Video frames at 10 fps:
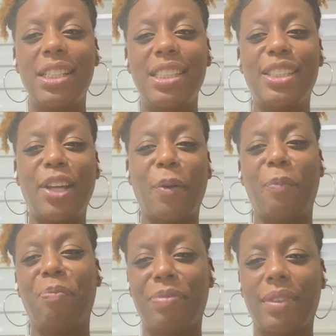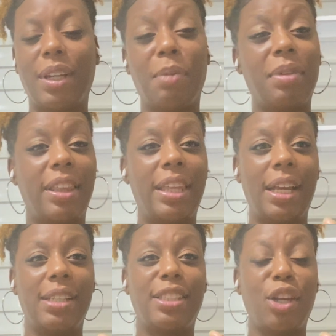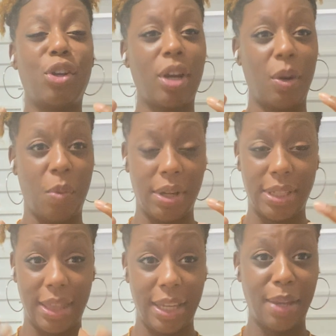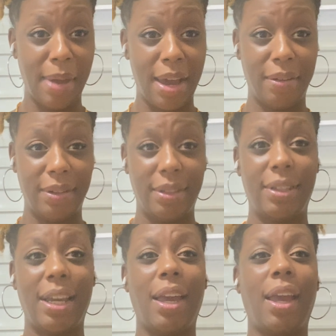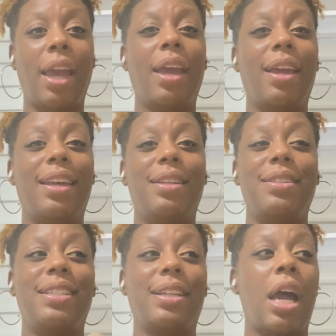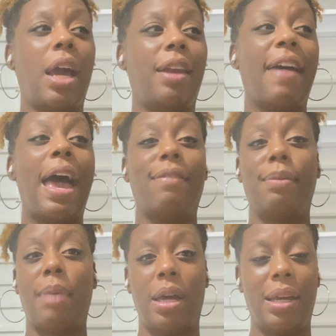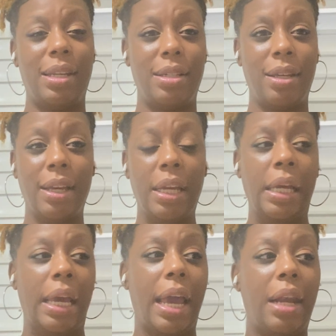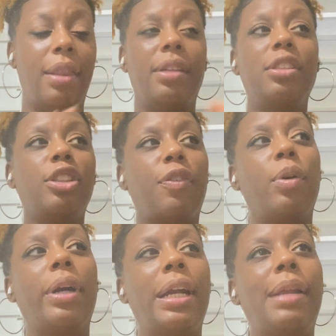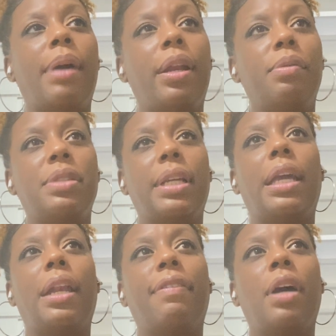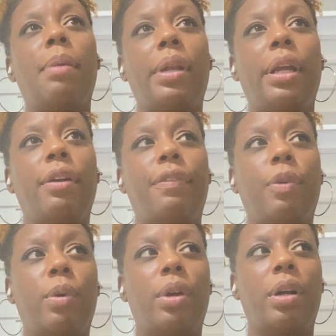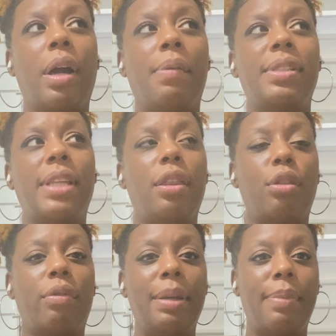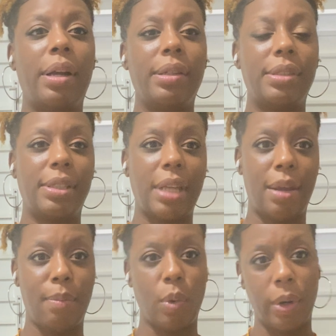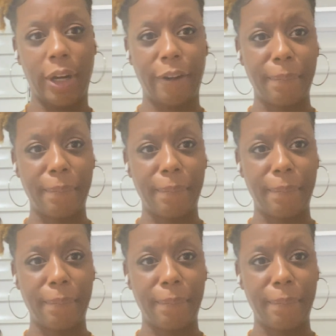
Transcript: So, a couple of things that you're going to want to think about and kind of have in mind. And this is for anybody who's thinking of coming here for, I would say, 3 months and more.